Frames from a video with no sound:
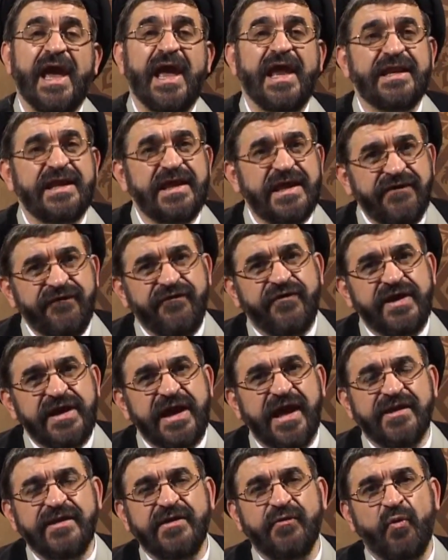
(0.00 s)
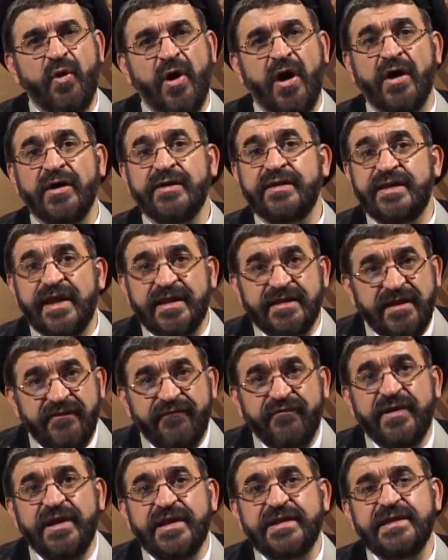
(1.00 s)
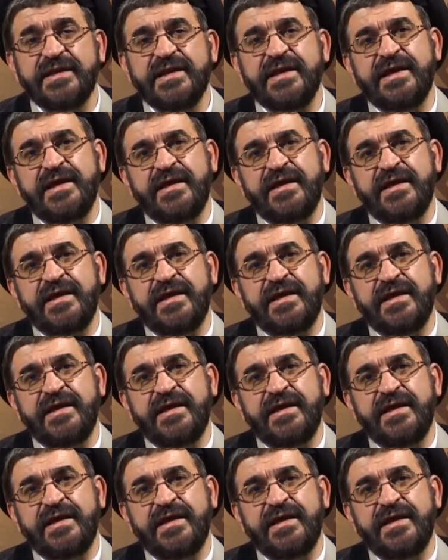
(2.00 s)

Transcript: And if He has a wise, then definitely